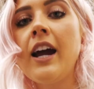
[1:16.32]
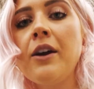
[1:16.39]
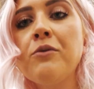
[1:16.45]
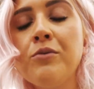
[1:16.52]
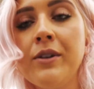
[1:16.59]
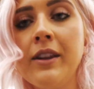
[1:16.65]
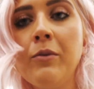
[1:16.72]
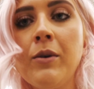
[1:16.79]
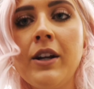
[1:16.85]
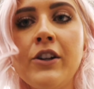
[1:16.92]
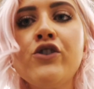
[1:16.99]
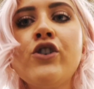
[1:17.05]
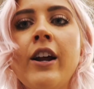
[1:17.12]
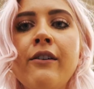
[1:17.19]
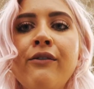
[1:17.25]
I really wanna
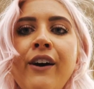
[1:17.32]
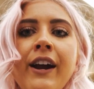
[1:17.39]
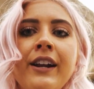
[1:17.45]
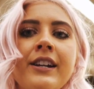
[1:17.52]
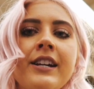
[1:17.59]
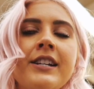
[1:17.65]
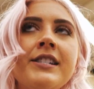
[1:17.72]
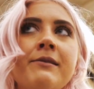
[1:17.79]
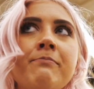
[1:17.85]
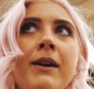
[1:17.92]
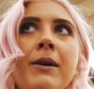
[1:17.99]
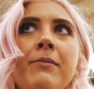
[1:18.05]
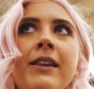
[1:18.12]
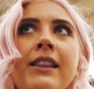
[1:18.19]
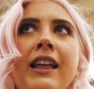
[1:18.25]
try to find is
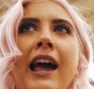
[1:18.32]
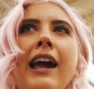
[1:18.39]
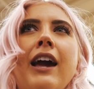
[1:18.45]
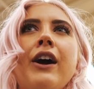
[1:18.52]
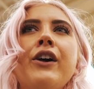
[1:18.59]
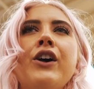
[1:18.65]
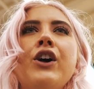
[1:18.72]
maybe, like,